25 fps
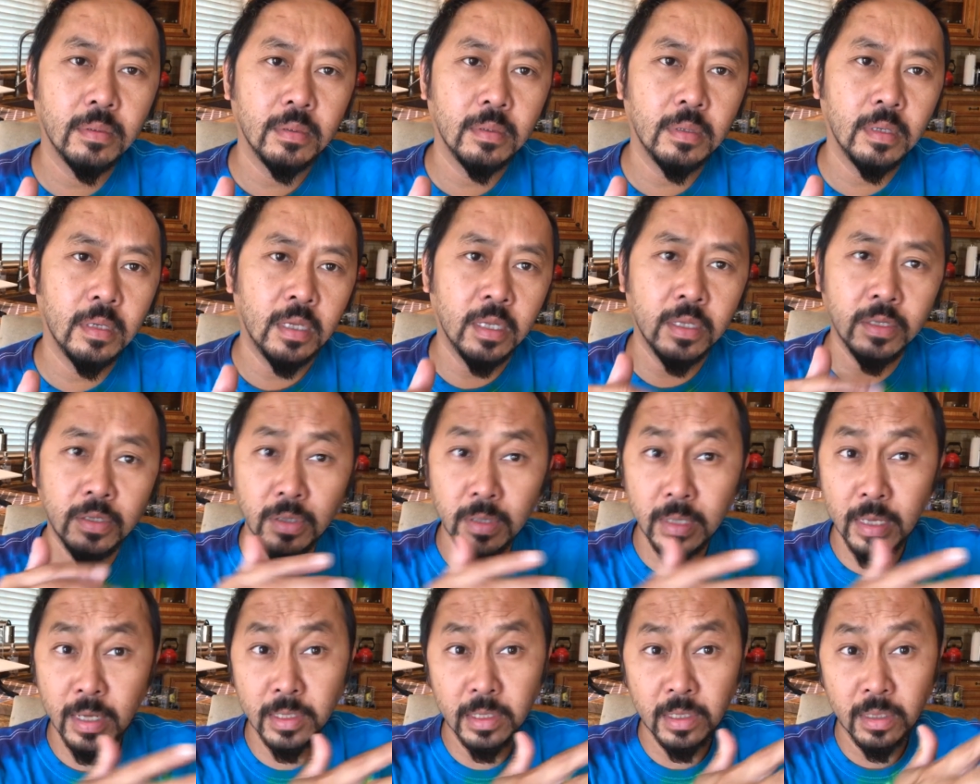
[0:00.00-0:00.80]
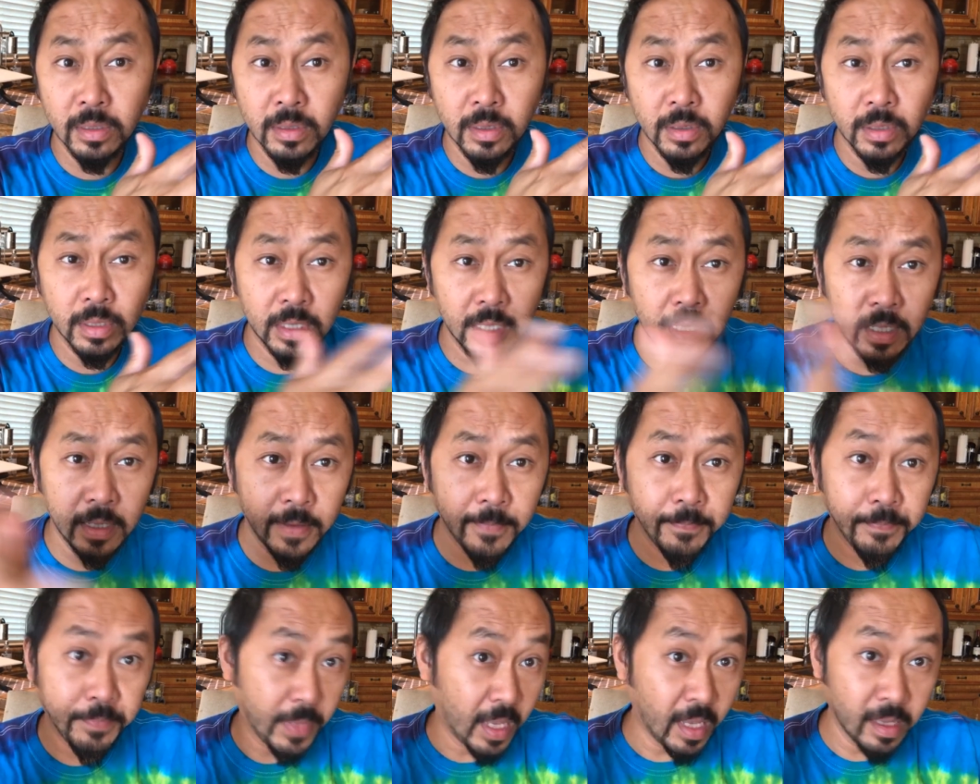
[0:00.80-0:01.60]
in 2013,
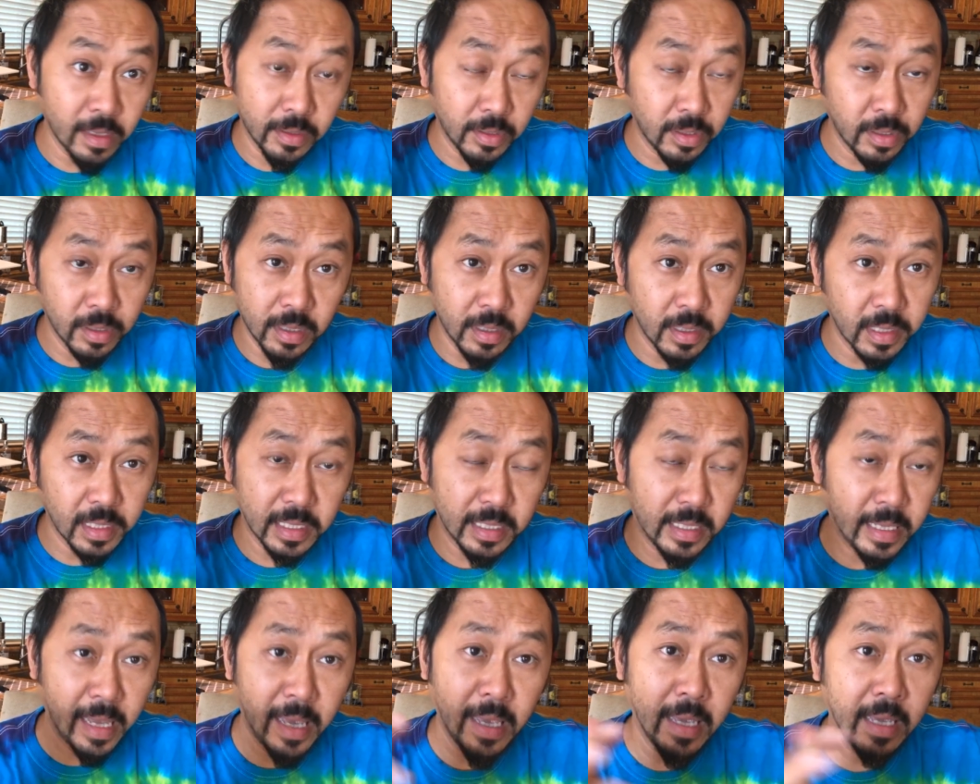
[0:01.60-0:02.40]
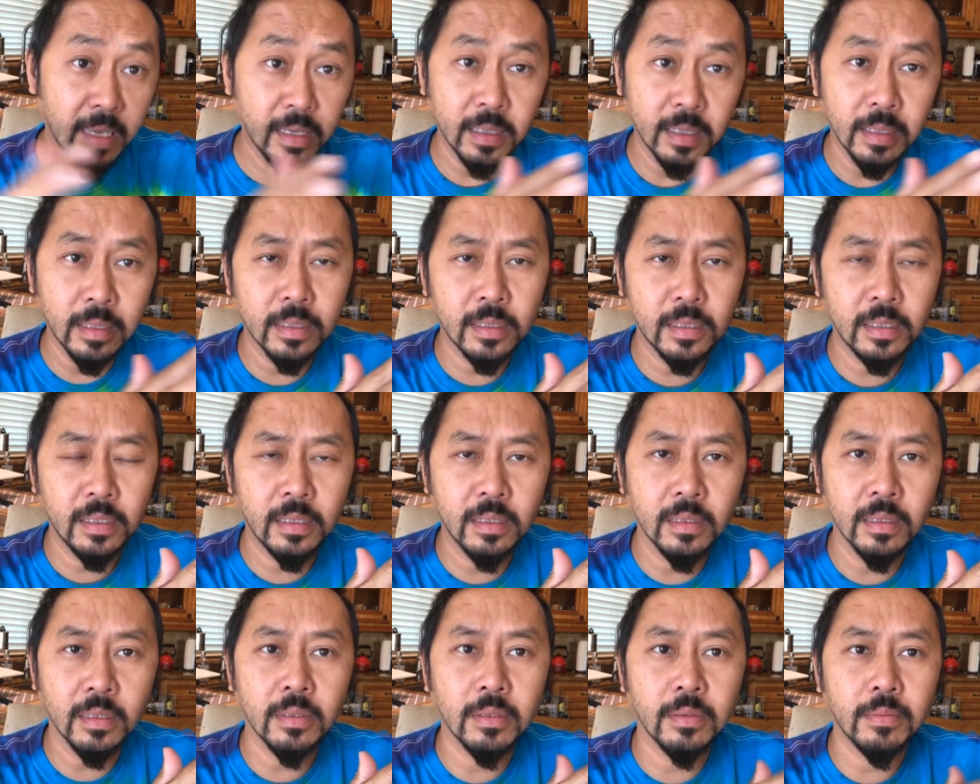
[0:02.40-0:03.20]
and to this day,
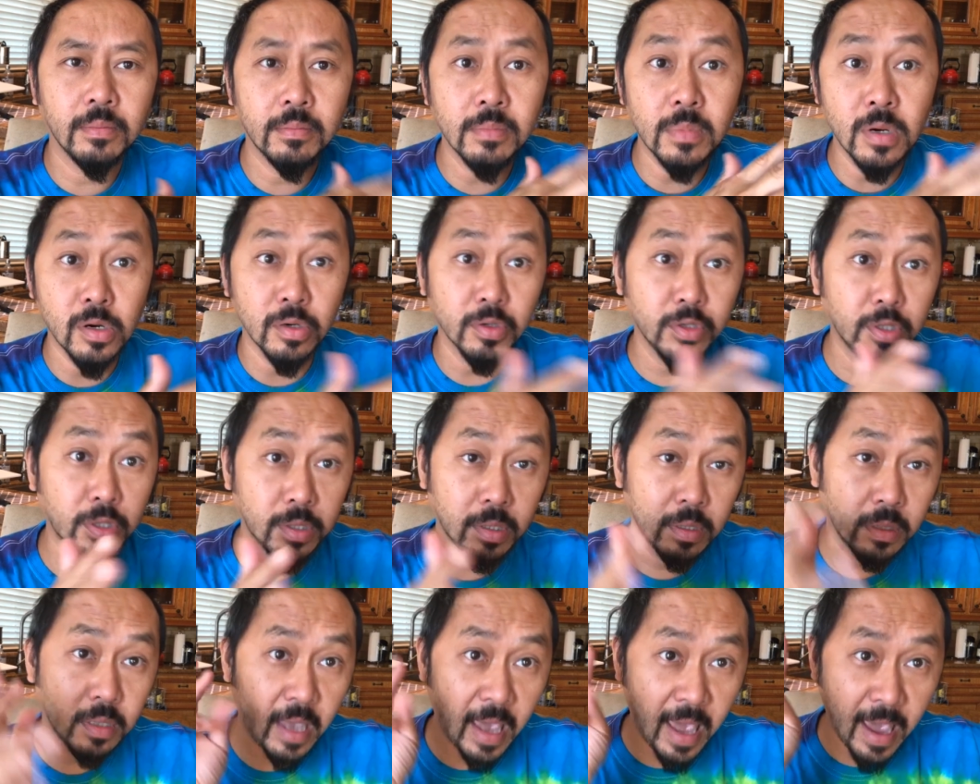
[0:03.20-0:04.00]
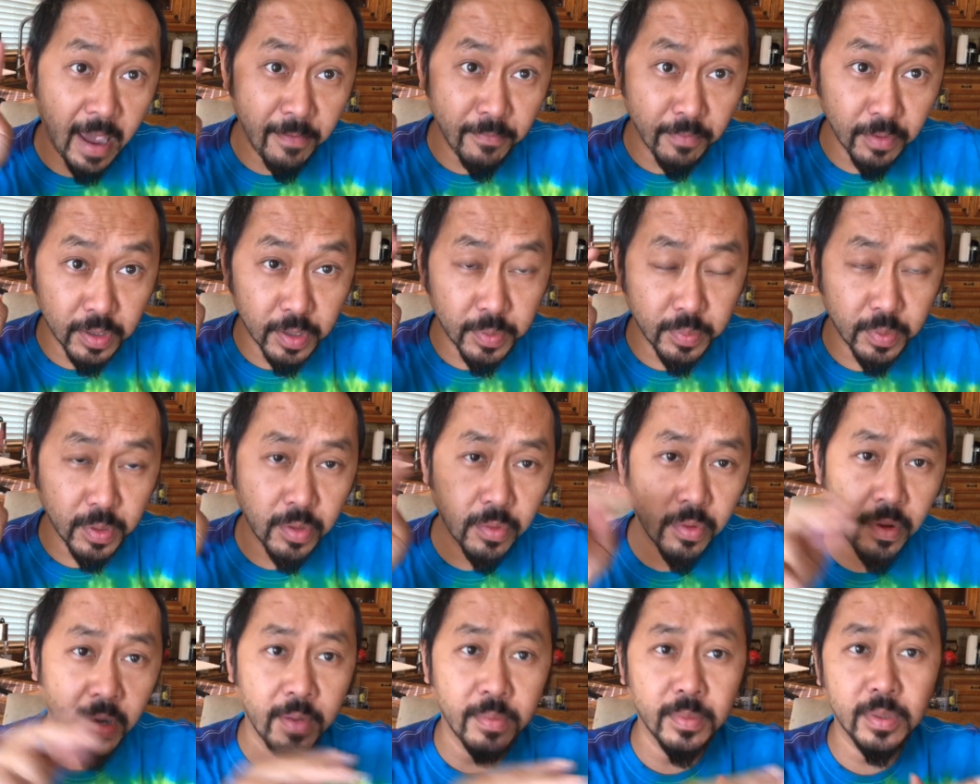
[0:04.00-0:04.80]
still, most average
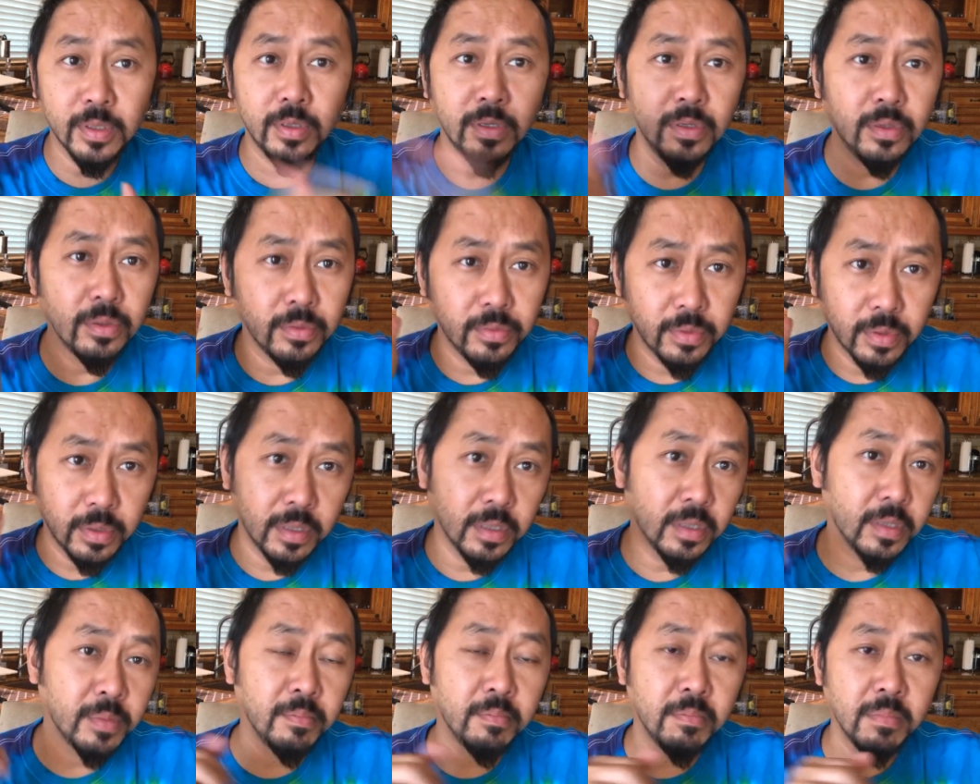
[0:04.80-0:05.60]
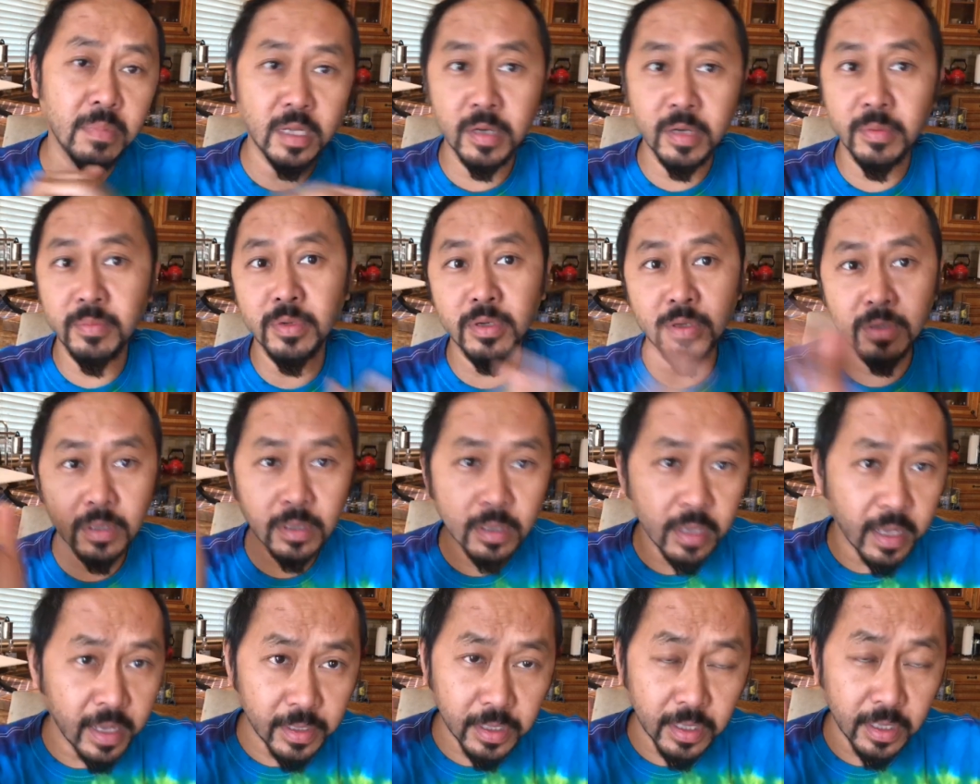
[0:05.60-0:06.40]
programs do, which is minimal
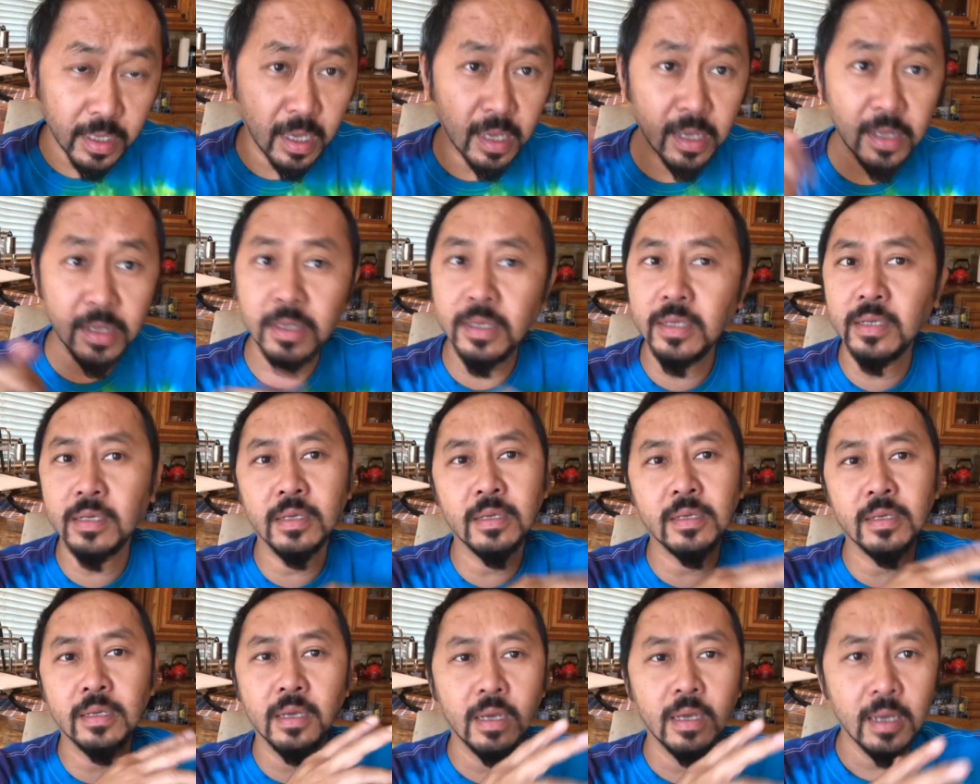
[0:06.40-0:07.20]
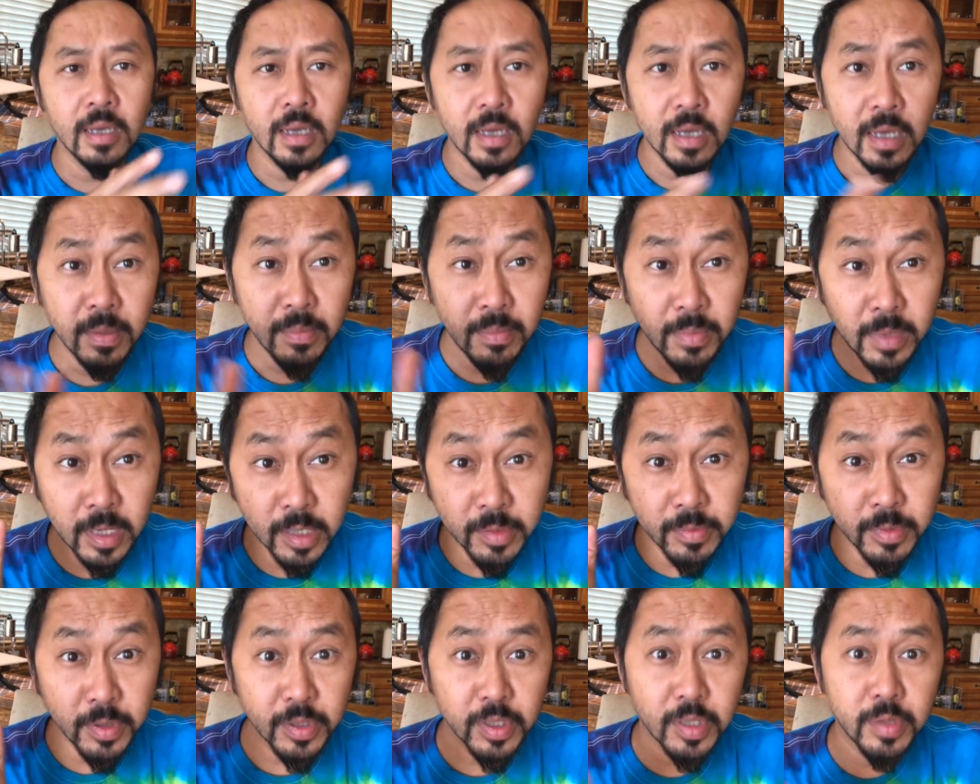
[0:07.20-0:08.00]
education,
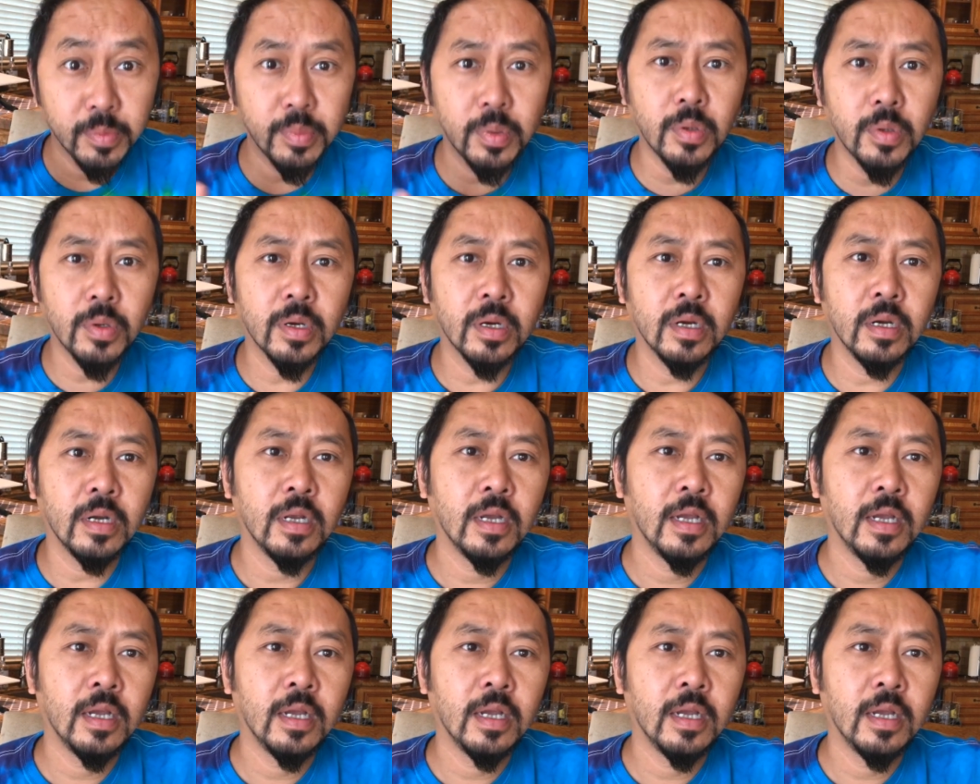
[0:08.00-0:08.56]
minimal support.